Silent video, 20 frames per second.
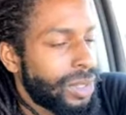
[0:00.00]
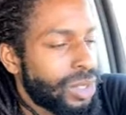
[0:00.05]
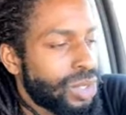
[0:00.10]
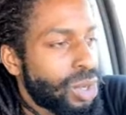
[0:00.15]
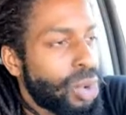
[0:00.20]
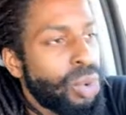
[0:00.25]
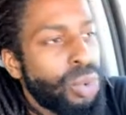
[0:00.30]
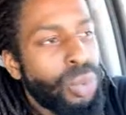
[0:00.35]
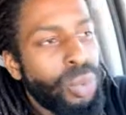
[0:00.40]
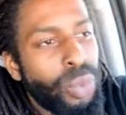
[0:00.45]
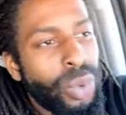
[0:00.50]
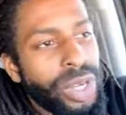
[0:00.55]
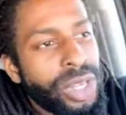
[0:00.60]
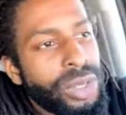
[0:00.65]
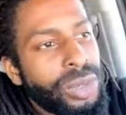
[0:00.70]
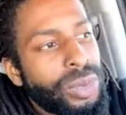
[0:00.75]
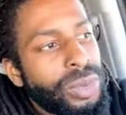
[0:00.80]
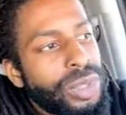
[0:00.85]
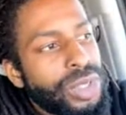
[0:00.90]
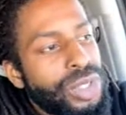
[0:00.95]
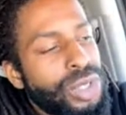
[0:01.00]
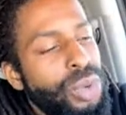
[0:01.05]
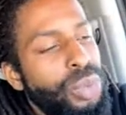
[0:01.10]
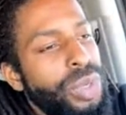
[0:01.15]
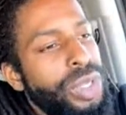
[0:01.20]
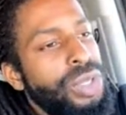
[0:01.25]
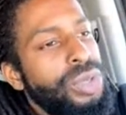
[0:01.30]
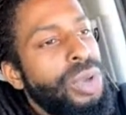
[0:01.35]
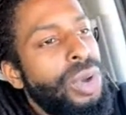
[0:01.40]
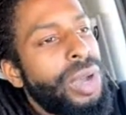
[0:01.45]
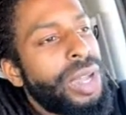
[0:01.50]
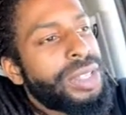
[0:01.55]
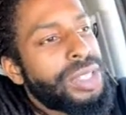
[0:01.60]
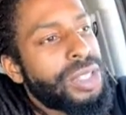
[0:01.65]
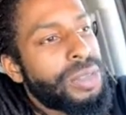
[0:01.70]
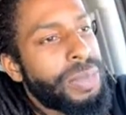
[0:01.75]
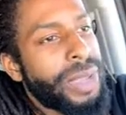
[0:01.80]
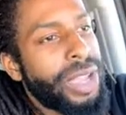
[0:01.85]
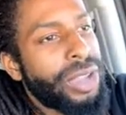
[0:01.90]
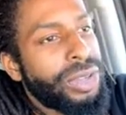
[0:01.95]
So when you go out to
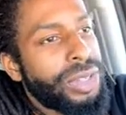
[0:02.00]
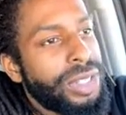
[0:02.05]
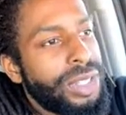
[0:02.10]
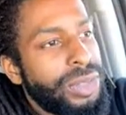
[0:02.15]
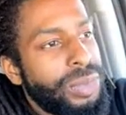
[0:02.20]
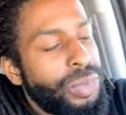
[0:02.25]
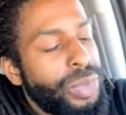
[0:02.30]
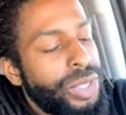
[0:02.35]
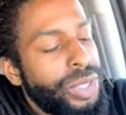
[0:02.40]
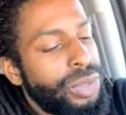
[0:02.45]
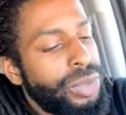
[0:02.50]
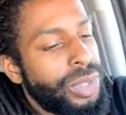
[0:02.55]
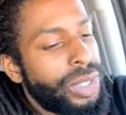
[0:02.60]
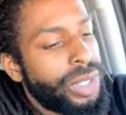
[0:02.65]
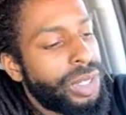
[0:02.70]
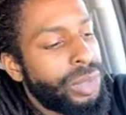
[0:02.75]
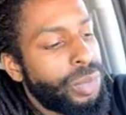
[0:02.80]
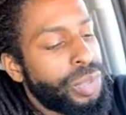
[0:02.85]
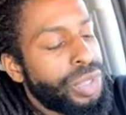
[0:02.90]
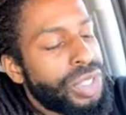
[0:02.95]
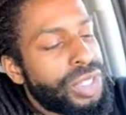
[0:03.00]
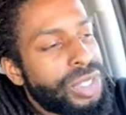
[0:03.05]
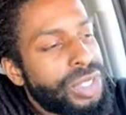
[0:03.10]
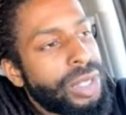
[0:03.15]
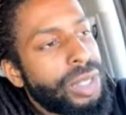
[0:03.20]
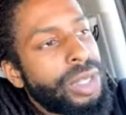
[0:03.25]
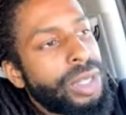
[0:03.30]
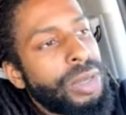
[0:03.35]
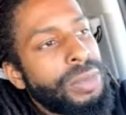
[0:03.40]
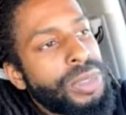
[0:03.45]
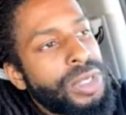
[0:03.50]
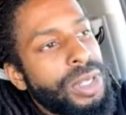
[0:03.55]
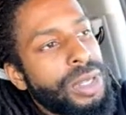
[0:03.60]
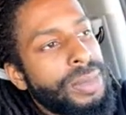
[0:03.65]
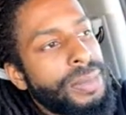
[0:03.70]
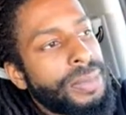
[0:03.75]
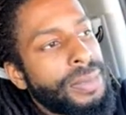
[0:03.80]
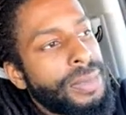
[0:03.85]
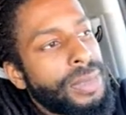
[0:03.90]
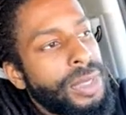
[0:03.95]
the balcony when the sun comes up,